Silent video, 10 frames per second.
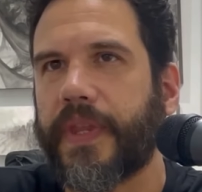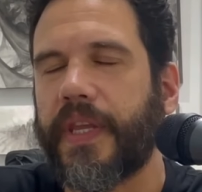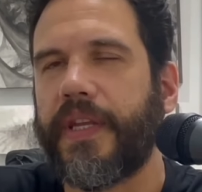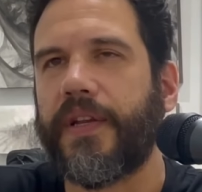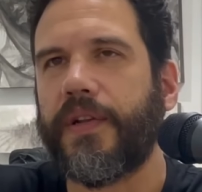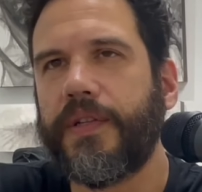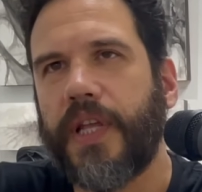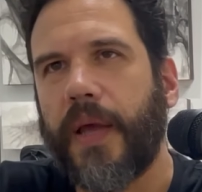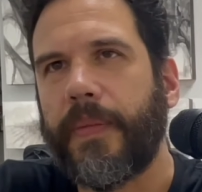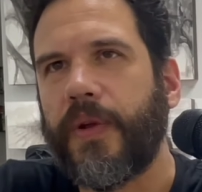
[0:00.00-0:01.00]
And he looked
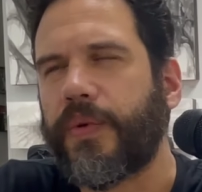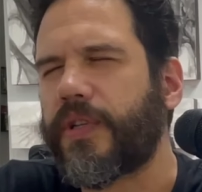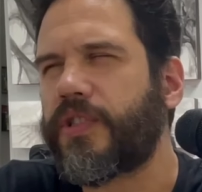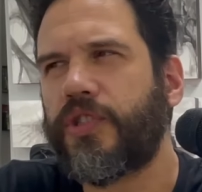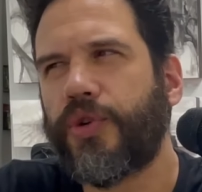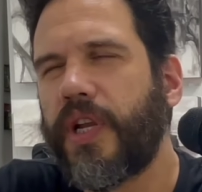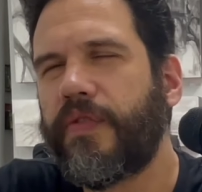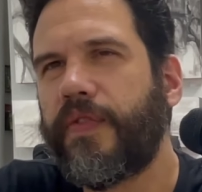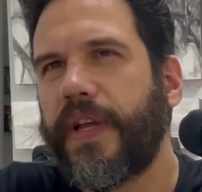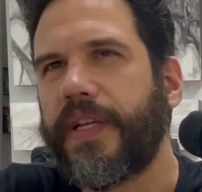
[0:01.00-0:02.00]
at me with a straight
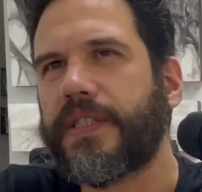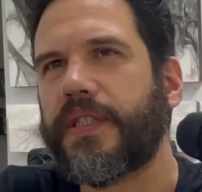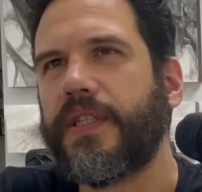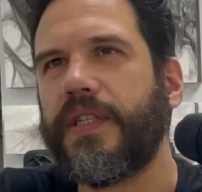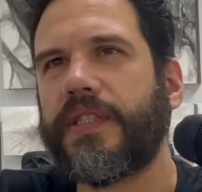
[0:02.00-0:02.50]
face and he